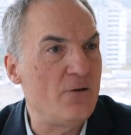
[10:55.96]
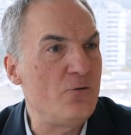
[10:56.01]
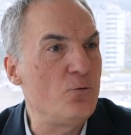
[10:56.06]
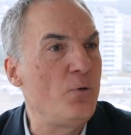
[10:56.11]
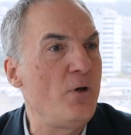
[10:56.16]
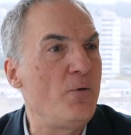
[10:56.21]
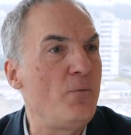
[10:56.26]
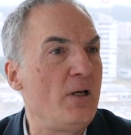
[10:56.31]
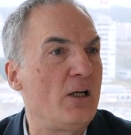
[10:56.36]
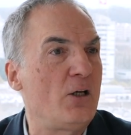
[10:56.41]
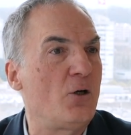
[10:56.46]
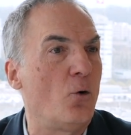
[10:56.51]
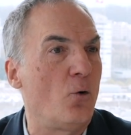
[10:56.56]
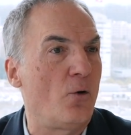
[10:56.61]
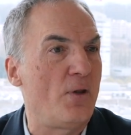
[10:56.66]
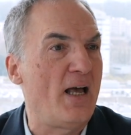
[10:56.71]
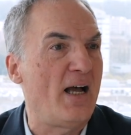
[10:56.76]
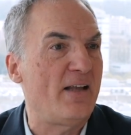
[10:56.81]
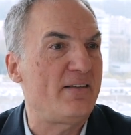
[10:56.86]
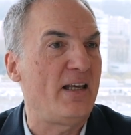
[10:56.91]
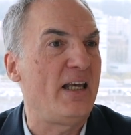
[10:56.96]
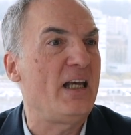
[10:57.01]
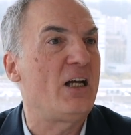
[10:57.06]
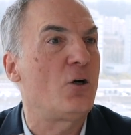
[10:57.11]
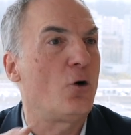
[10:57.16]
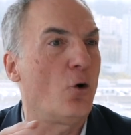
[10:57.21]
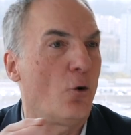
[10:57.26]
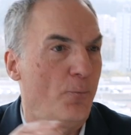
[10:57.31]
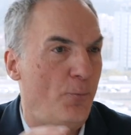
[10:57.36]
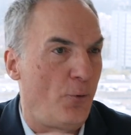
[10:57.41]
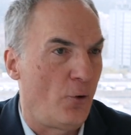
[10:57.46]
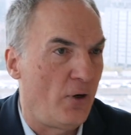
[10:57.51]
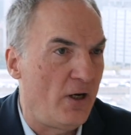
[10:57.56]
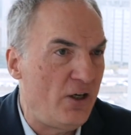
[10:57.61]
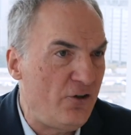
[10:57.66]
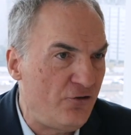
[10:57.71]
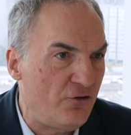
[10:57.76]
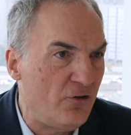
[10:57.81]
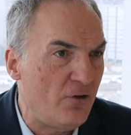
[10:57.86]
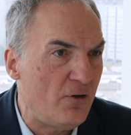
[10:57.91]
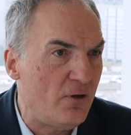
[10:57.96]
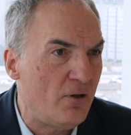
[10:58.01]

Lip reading: And we will call that a corporation,